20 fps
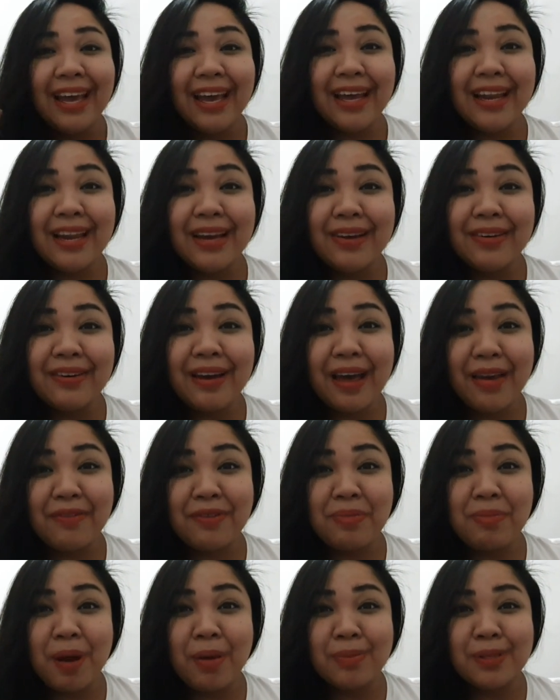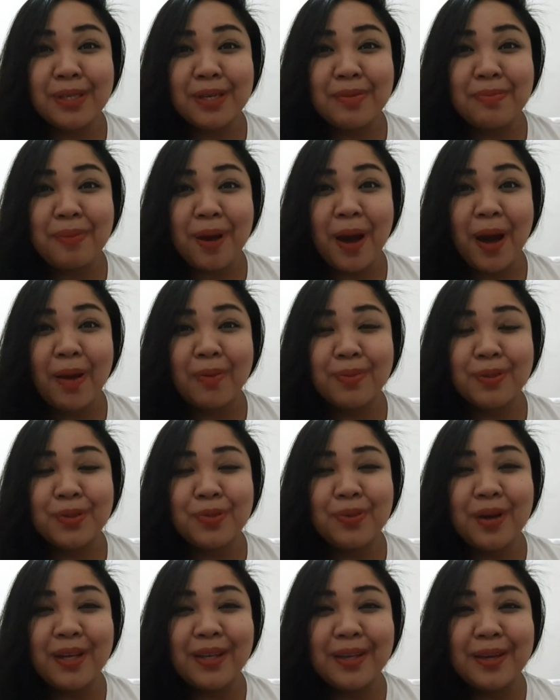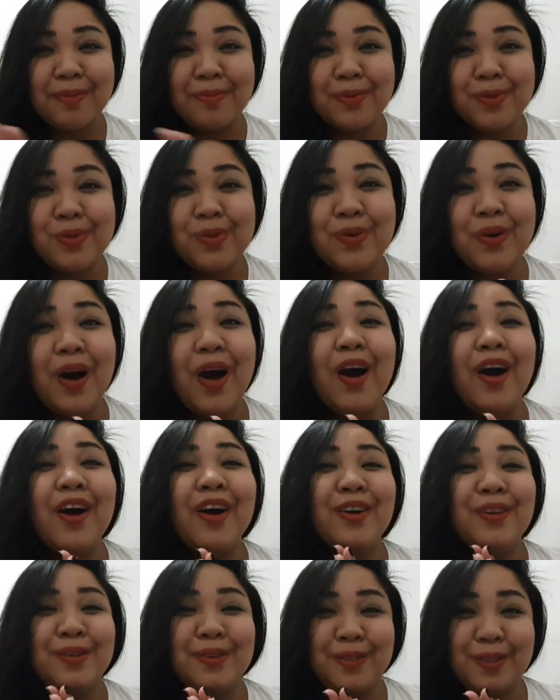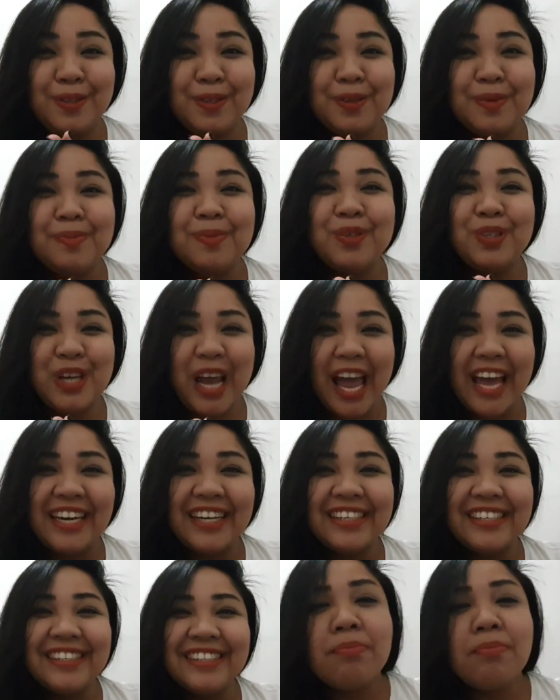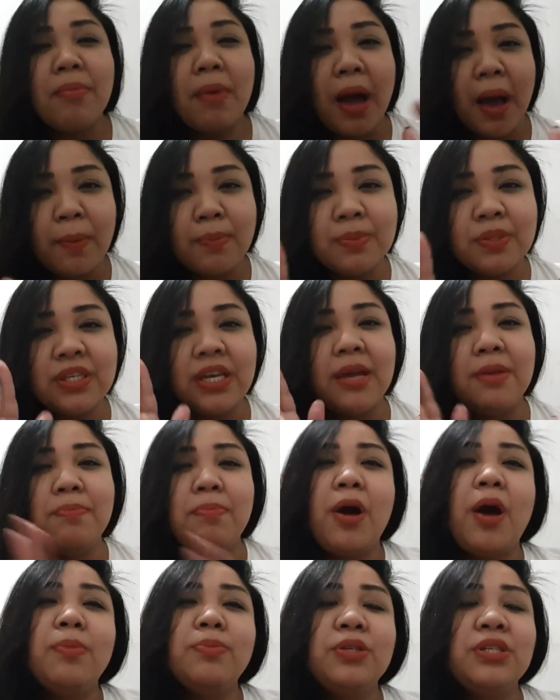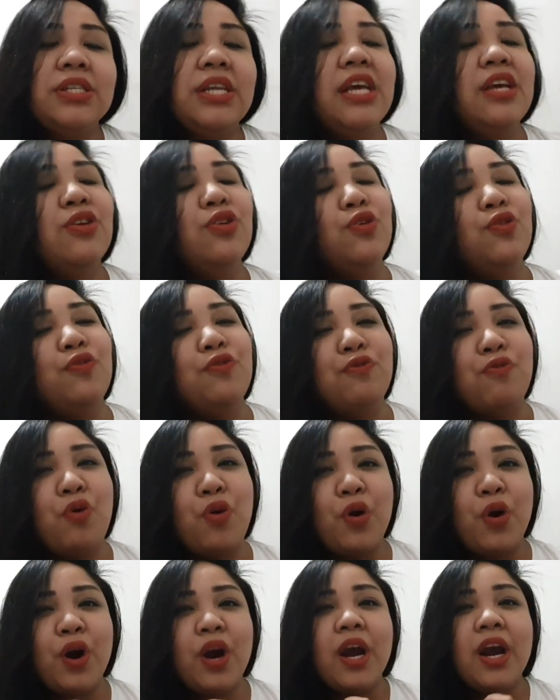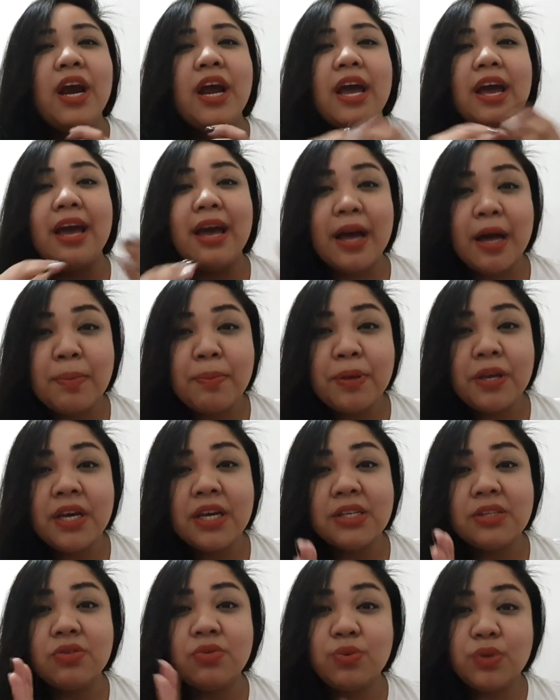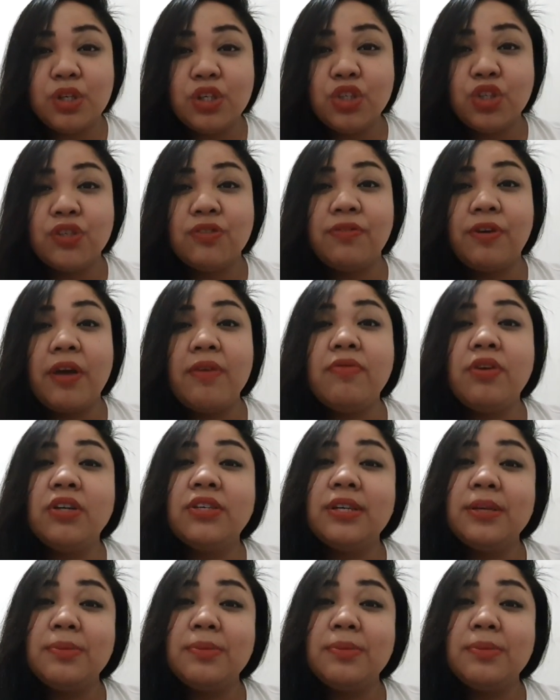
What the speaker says: Hello, every Mamsh and Pampers. Welcome to our YouTube channel, Mamsh and Pampers. Thank you for helping us reach 500